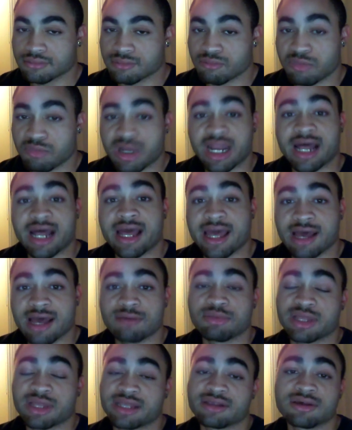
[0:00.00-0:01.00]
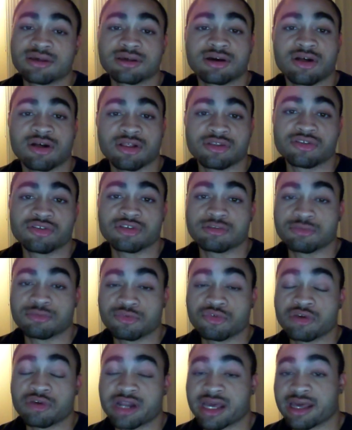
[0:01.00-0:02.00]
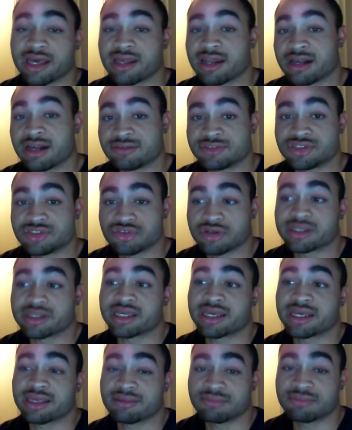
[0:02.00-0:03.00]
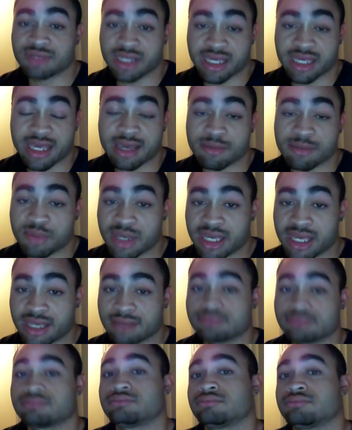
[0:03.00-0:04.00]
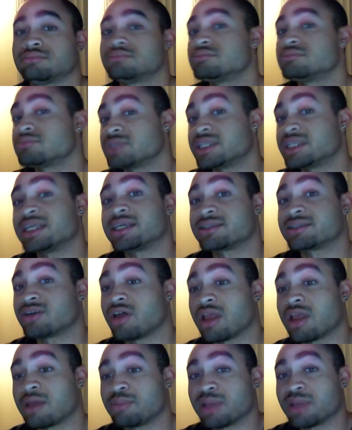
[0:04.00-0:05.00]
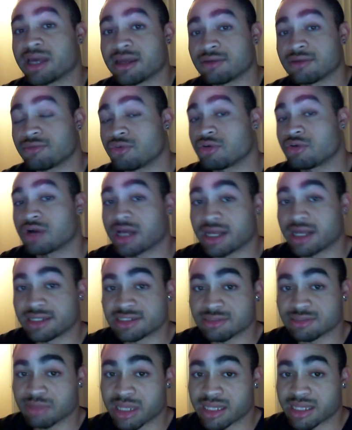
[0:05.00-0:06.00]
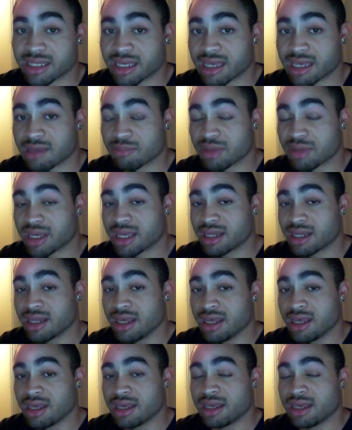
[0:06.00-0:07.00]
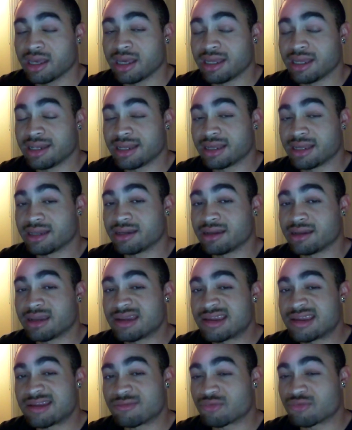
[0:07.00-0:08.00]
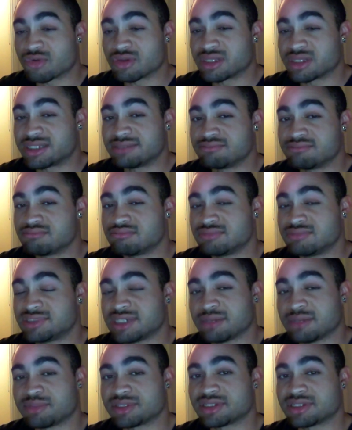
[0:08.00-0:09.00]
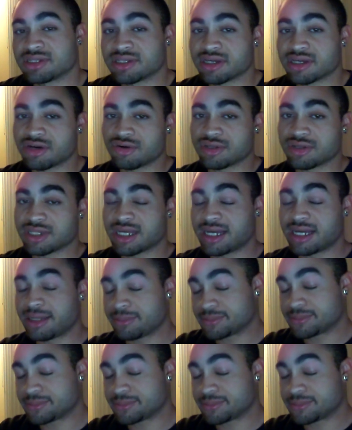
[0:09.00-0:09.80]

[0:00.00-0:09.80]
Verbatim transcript: But I have played a Call of Duty before that, and I've enjoyed the, the campaign. Because that's all I played it for. I just played the campaign and then didn't really jump into the online.